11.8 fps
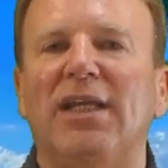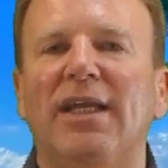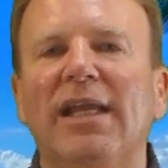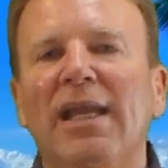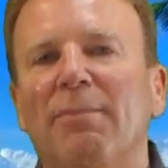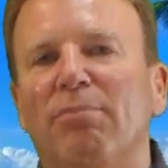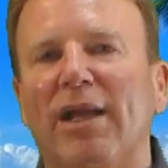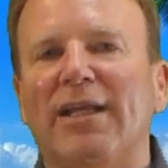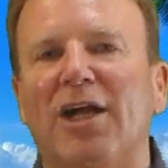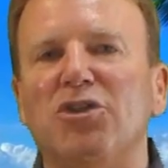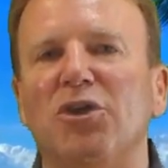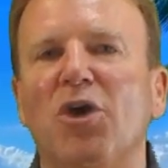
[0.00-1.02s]
and break
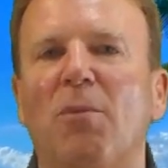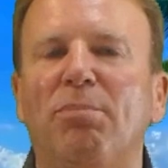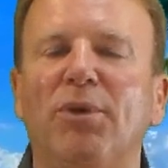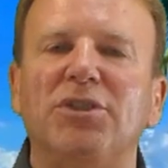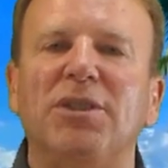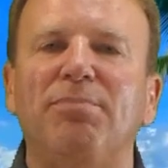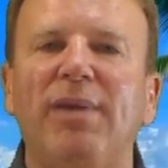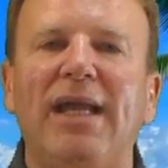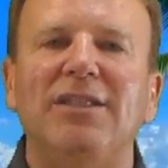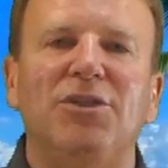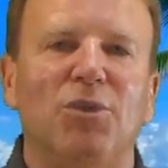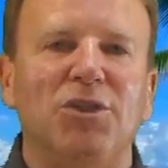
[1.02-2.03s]
out your notebooks and
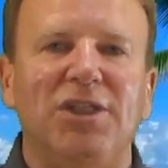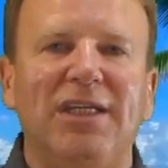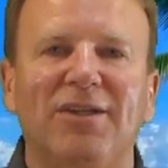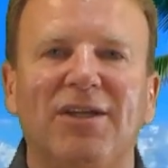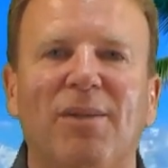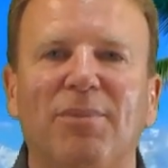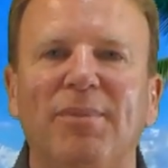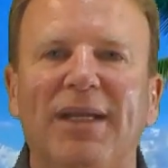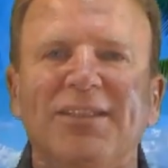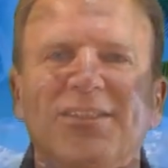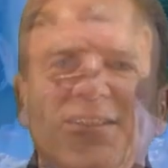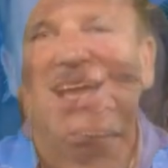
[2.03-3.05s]
pens, and we'll see you in a couple
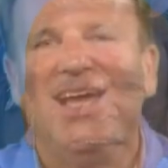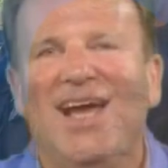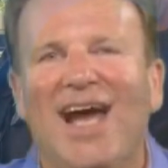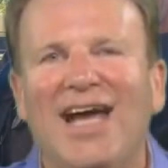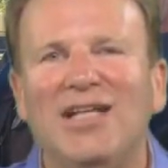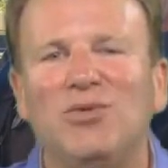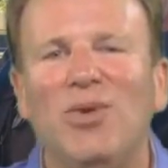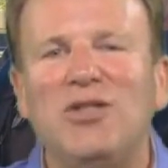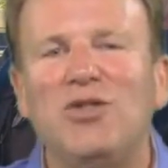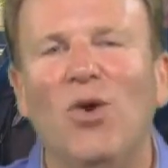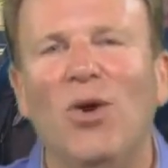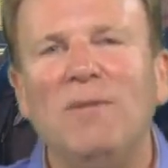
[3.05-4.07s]
minutes. Hi, it's
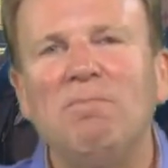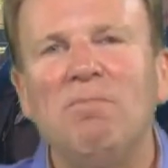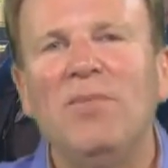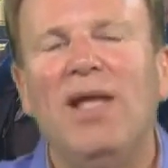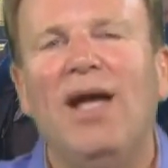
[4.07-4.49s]
Rich Norton.